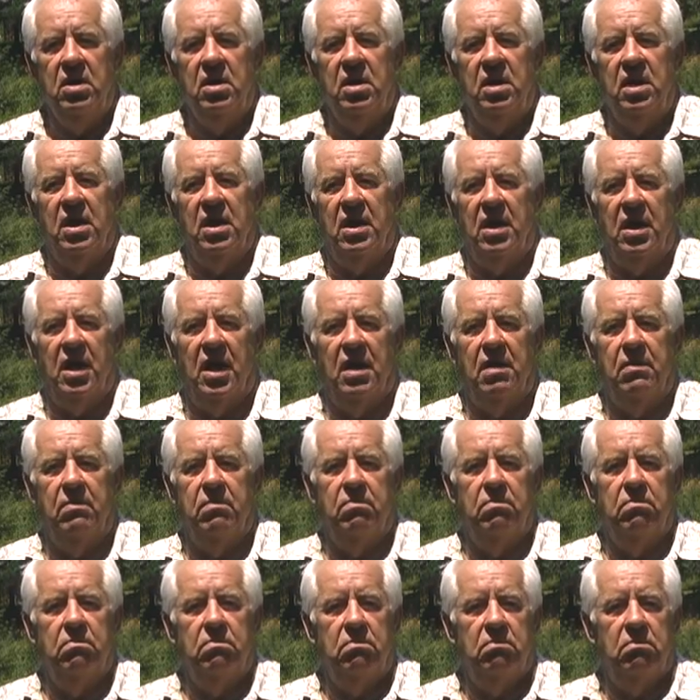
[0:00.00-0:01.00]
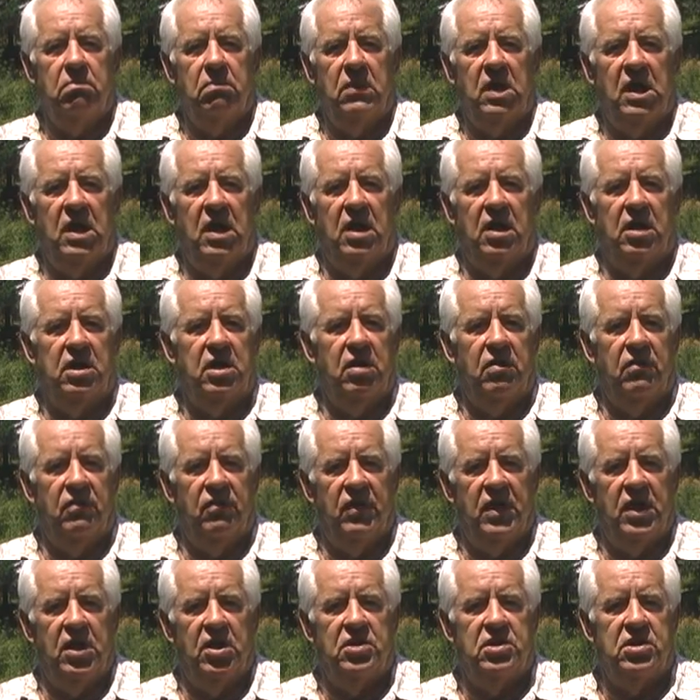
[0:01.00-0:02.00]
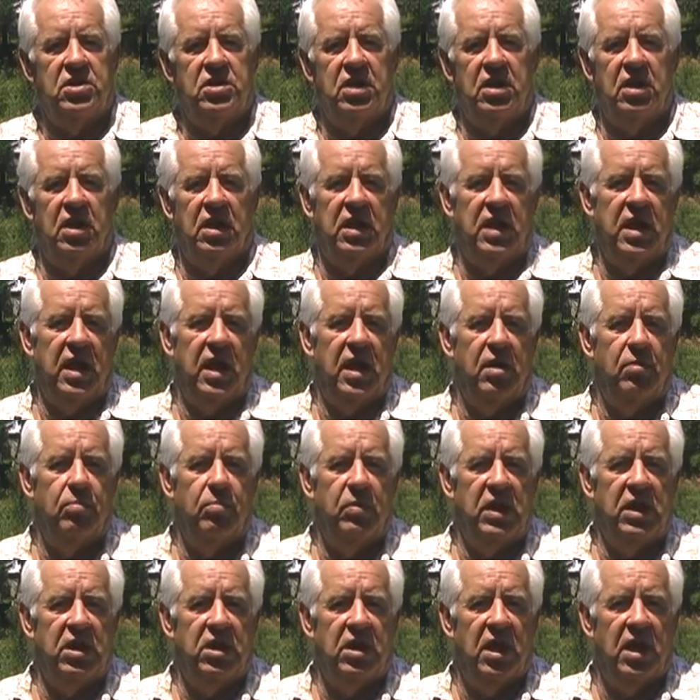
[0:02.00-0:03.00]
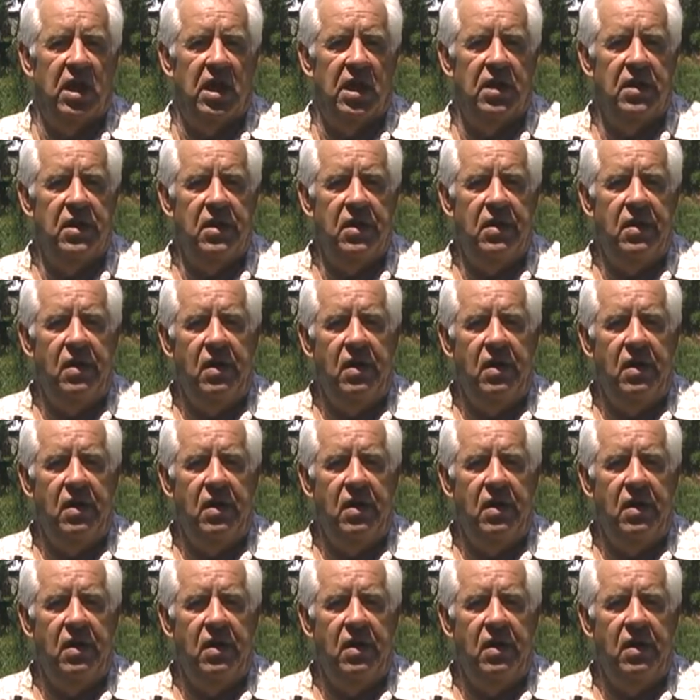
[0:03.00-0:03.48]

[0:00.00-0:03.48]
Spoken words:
And I'm convinced that it can be done,